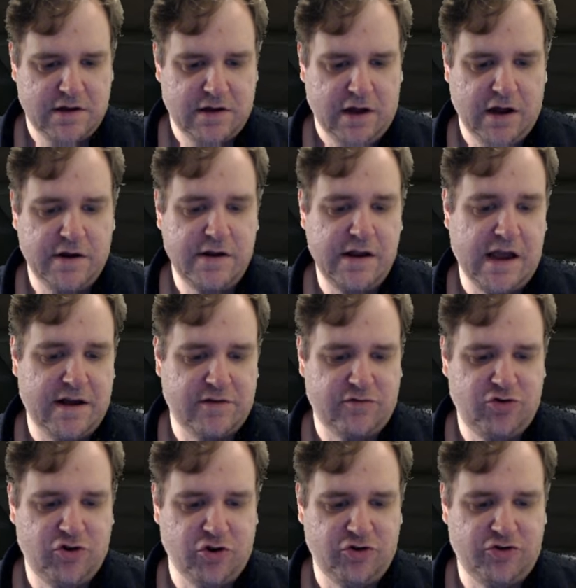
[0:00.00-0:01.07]
And yeah,
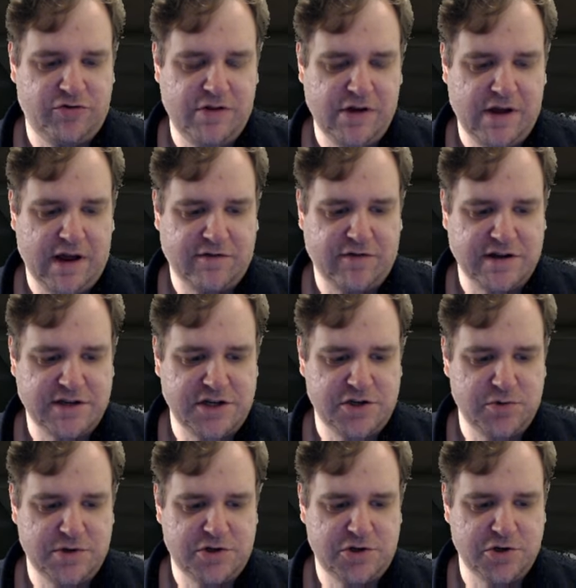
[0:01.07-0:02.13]
judge the advantage
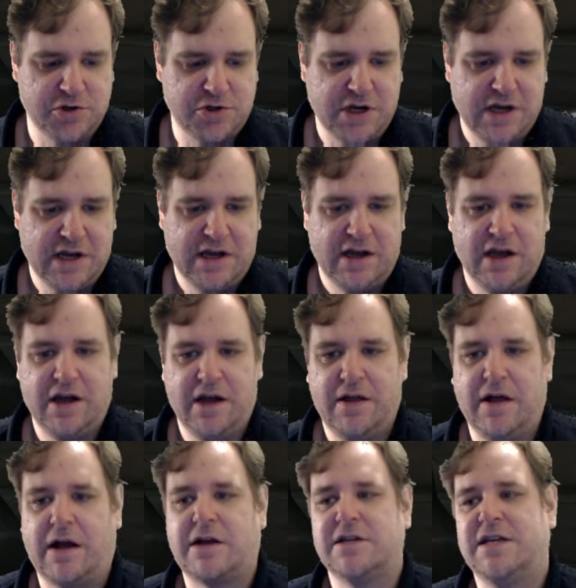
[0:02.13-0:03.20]
with judge
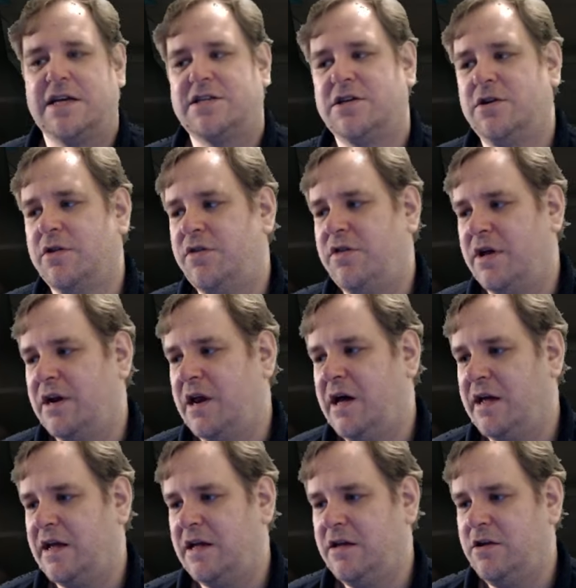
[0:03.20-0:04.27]
because uh, that's another thing.
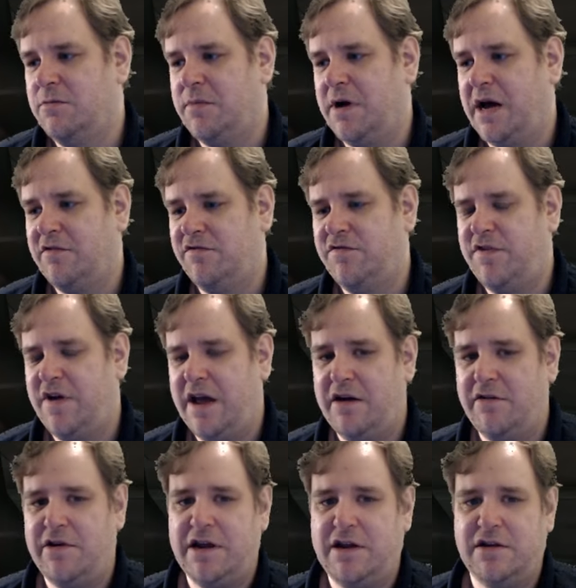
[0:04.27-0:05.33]
Like you might
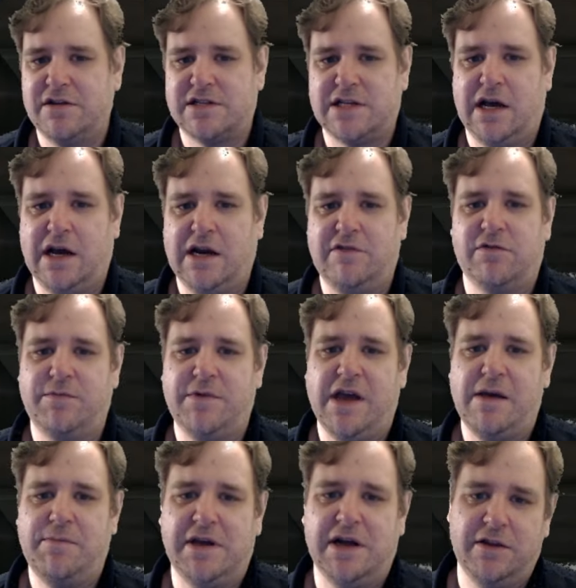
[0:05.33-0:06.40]
vary slightly from the
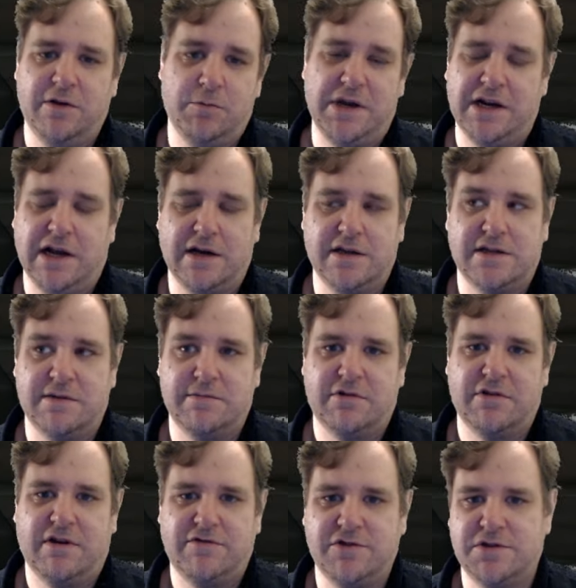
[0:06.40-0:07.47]
APL that would be in like
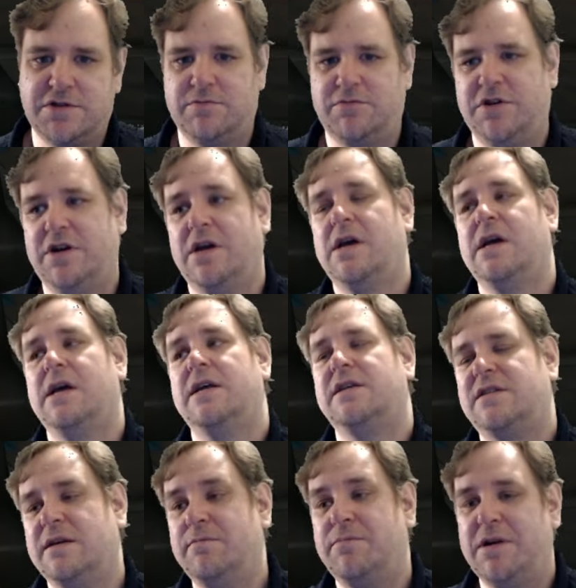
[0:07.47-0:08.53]
Simcraft or something,
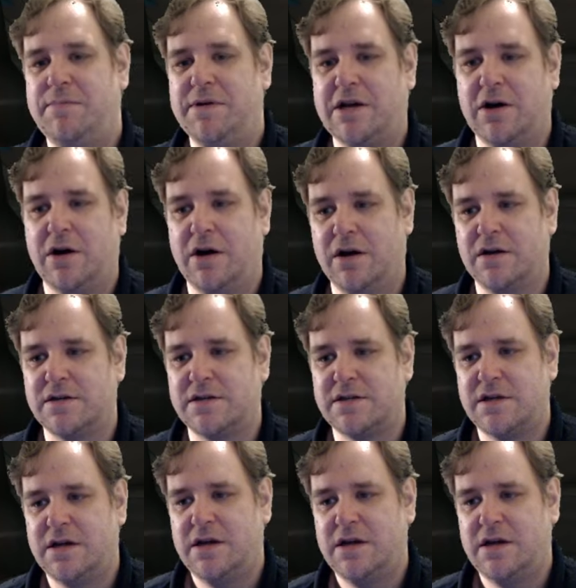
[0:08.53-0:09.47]
simply because